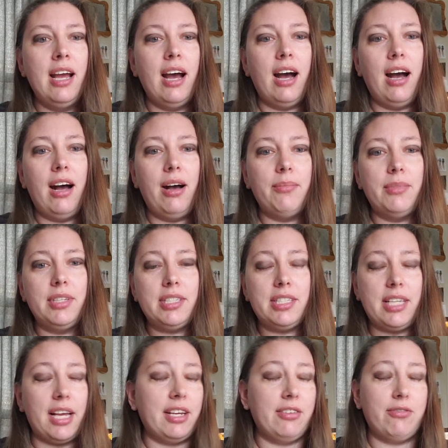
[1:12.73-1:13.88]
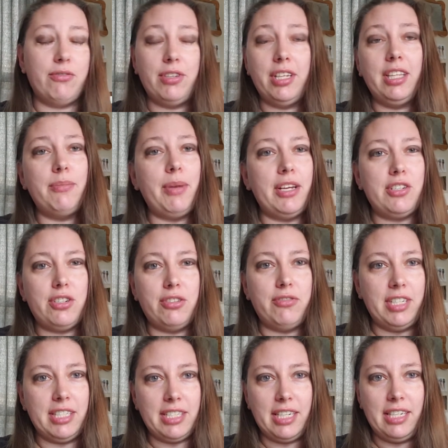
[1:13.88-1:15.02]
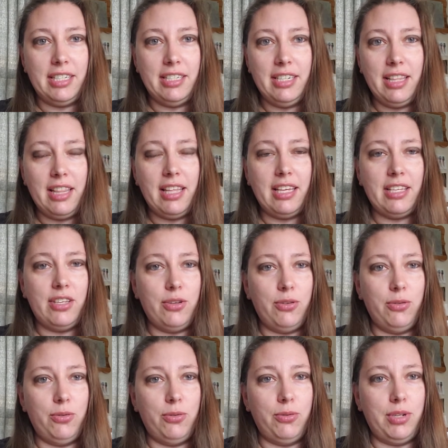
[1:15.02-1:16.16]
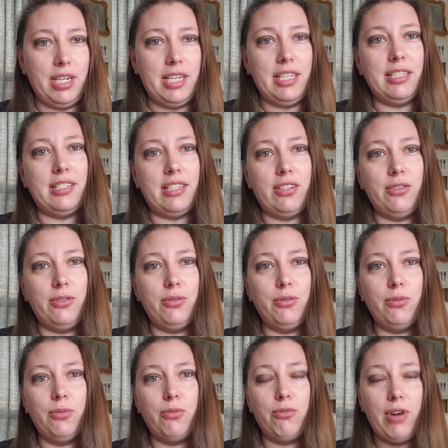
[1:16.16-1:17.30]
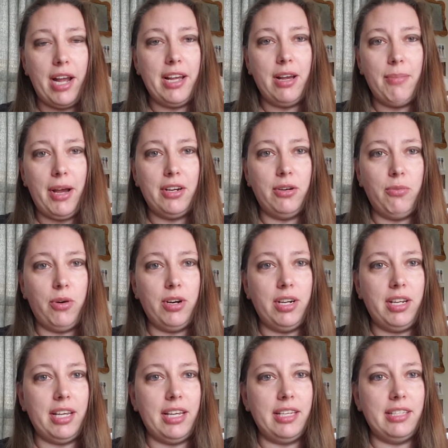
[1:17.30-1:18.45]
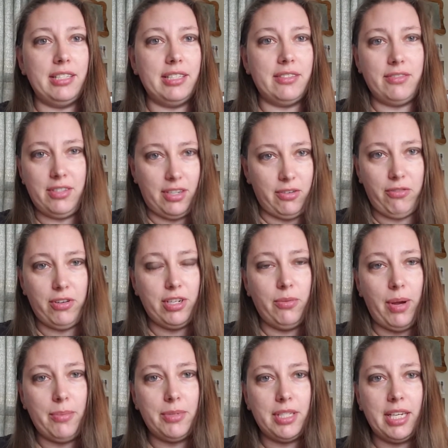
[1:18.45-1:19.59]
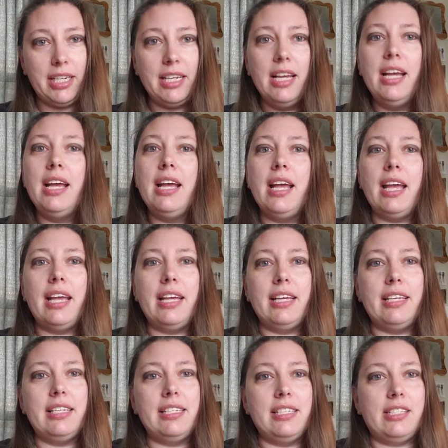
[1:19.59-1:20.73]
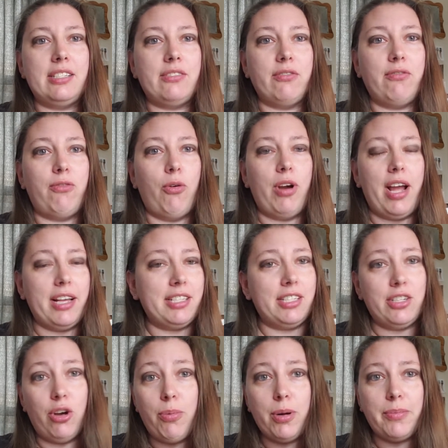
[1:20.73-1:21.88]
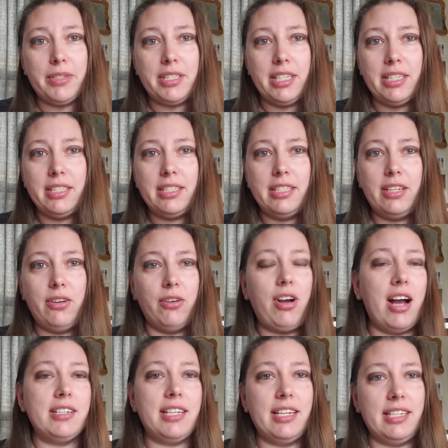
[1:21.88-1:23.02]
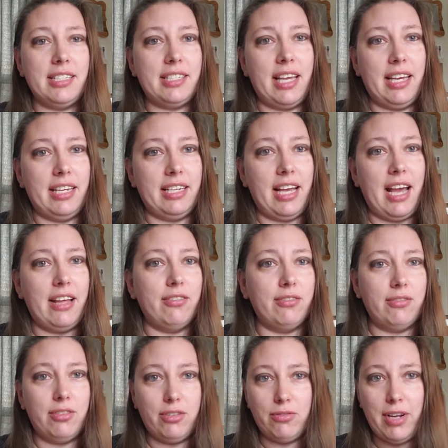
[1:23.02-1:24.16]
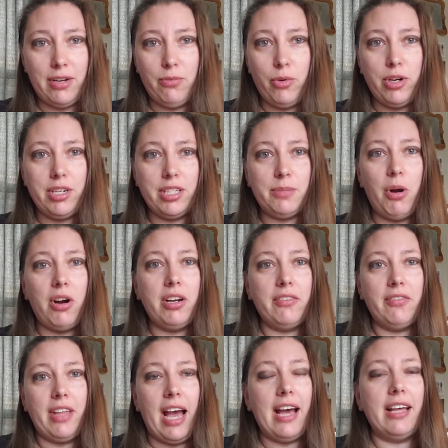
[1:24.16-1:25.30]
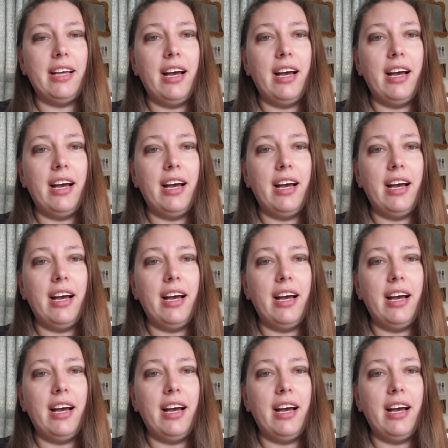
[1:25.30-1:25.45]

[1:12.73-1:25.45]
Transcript: The second really major reason that you need to write about your work is, for your website, is for SEO purposes. Content is king, and the written word is part of that.